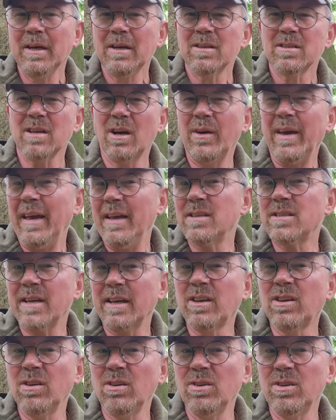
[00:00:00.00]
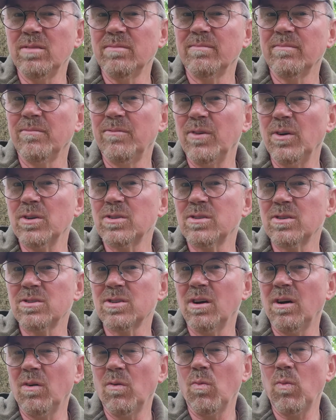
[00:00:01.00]
So it's a good
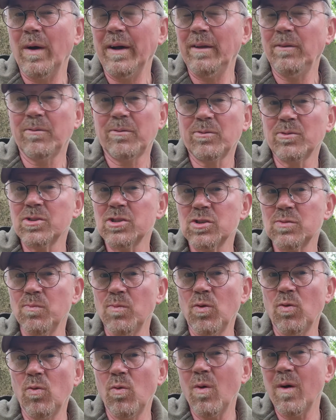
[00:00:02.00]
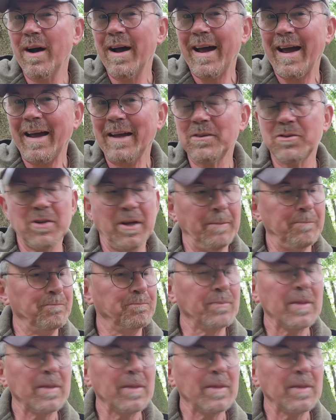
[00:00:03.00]
versatile weight for a small hatchet.